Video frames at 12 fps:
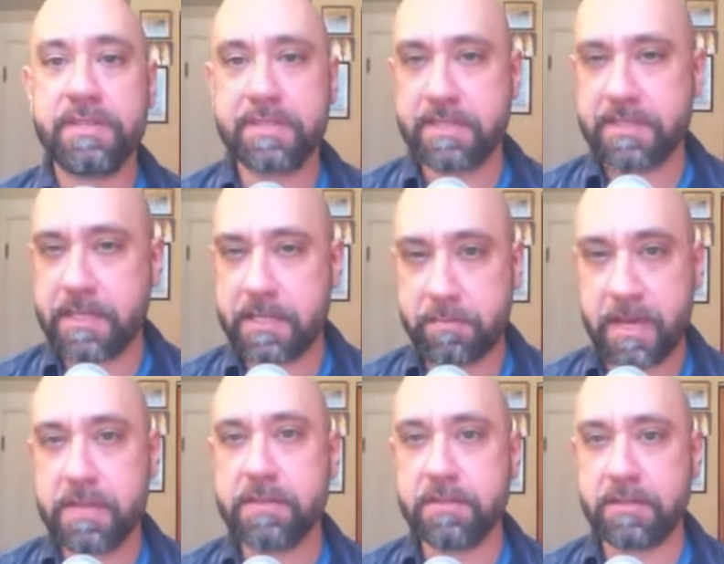the
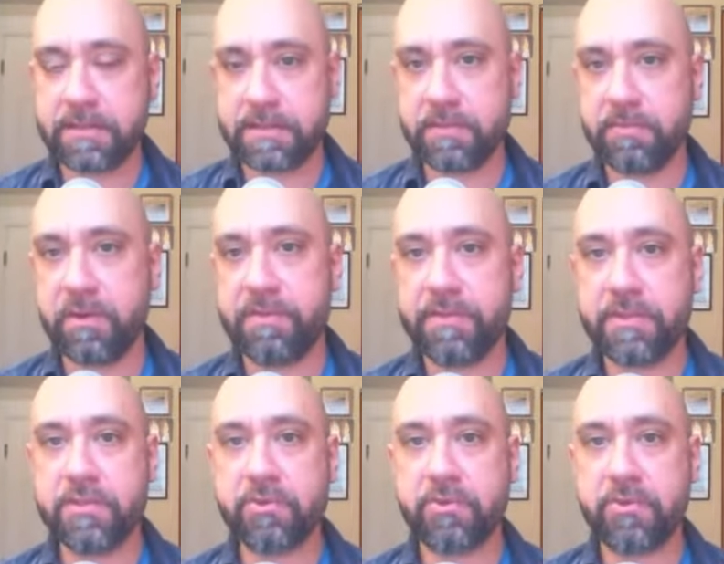sentimentalism of the
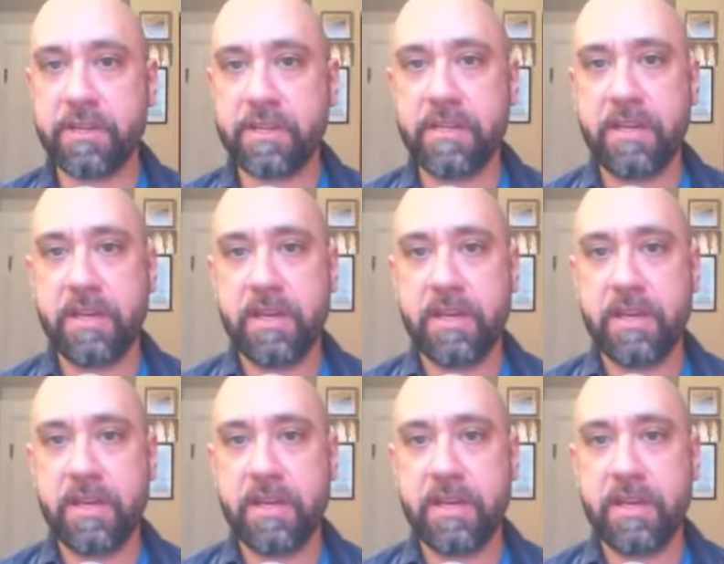story